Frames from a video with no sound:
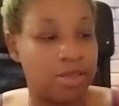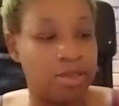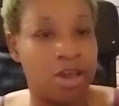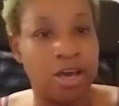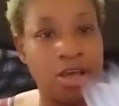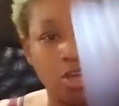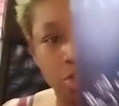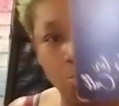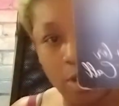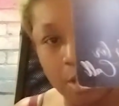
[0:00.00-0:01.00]
Yeah,
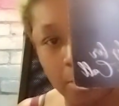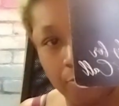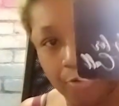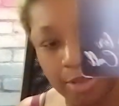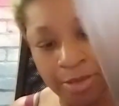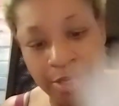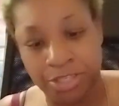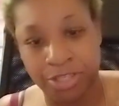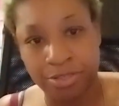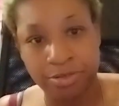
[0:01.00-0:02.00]
she wasn't nothing but a freak
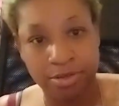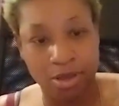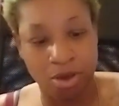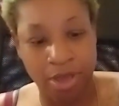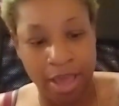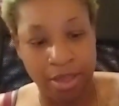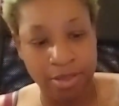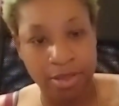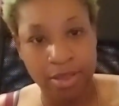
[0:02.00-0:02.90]
bitch, okay?